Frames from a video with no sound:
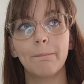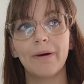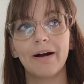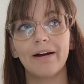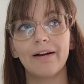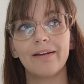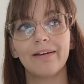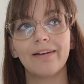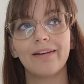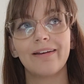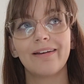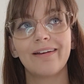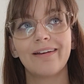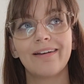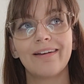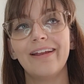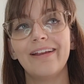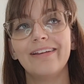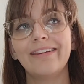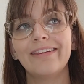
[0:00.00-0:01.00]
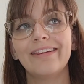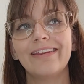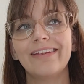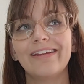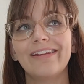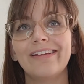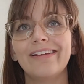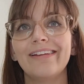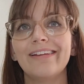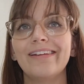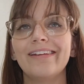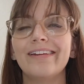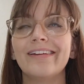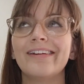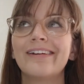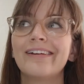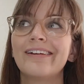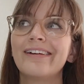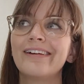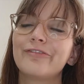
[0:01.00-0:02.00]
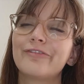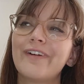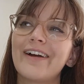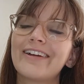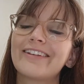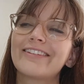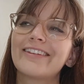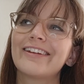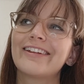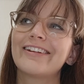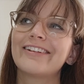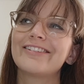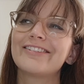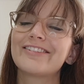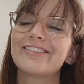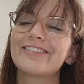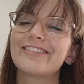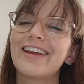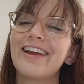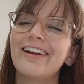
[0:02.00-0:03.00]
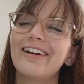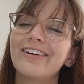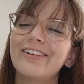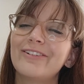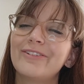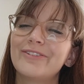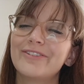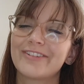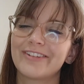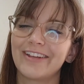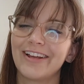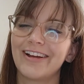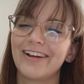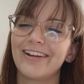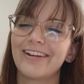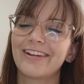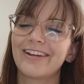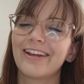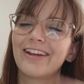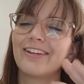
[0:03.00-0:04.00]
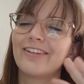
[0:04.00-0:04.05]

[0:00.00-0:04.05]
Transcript: but in the fact that it sounds like,